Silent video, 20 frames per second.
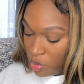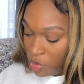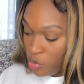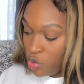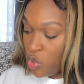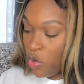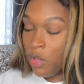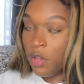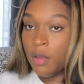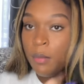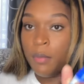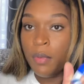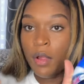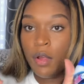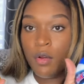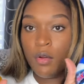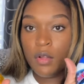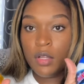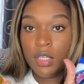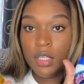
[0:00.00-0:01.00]
toilet
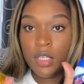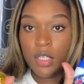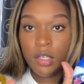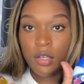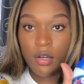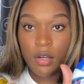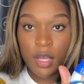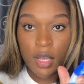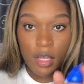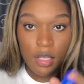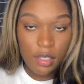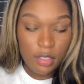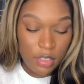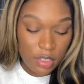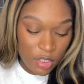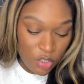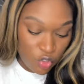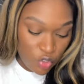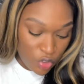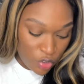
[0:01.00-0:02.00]
blow cleaner and
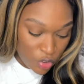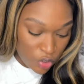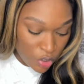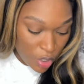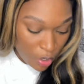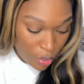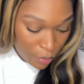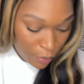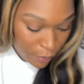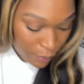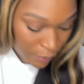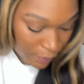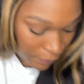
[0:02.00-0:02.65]
dish soap.